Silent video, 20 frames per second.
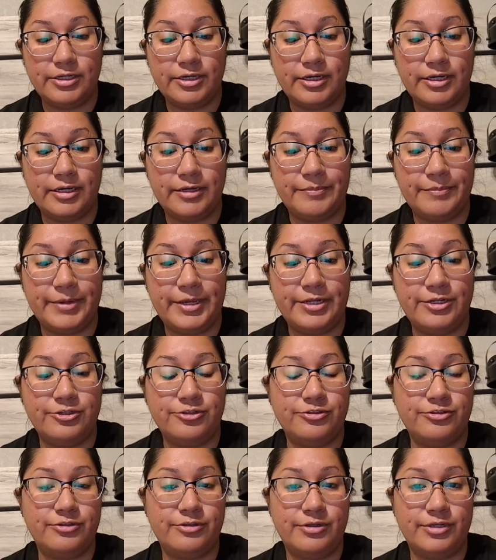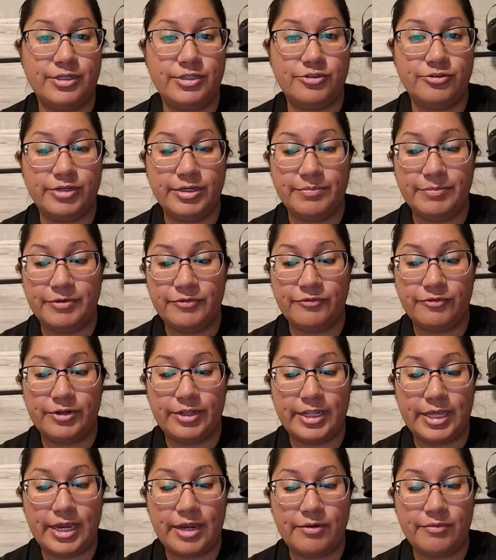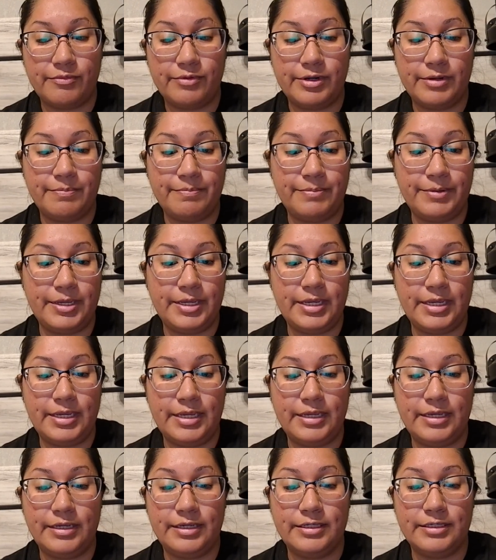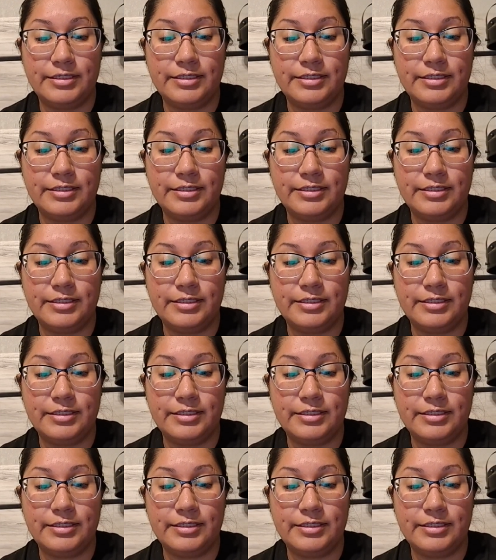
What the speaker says: and a treatment for that would be